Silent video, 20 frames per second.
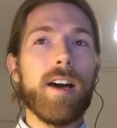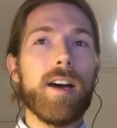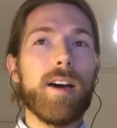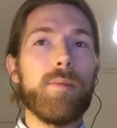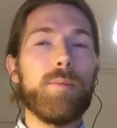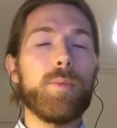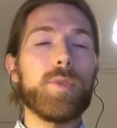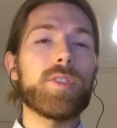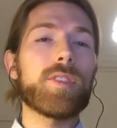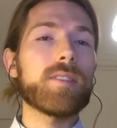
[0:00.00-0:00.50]

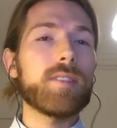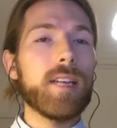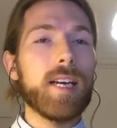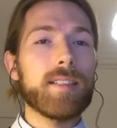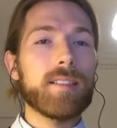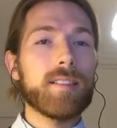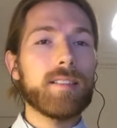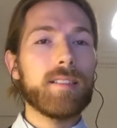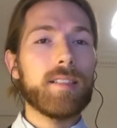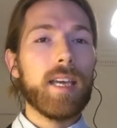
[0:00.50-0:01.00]
which is
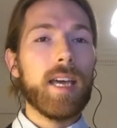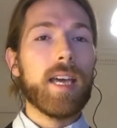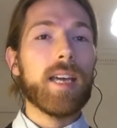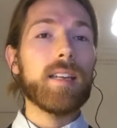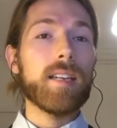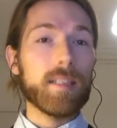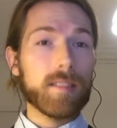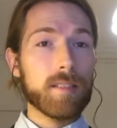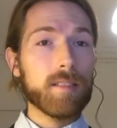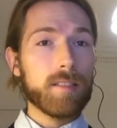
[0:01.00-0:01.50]
not to say
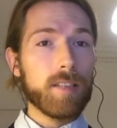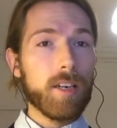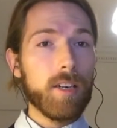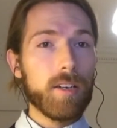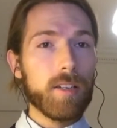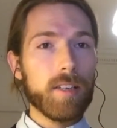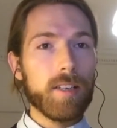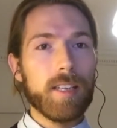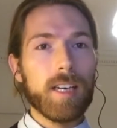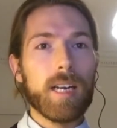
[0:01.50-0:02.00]

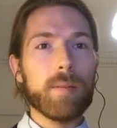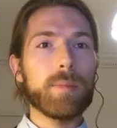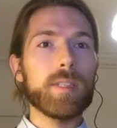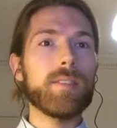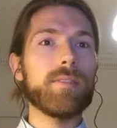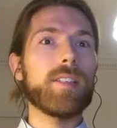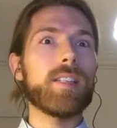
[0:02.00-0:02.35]
necessarily that I believe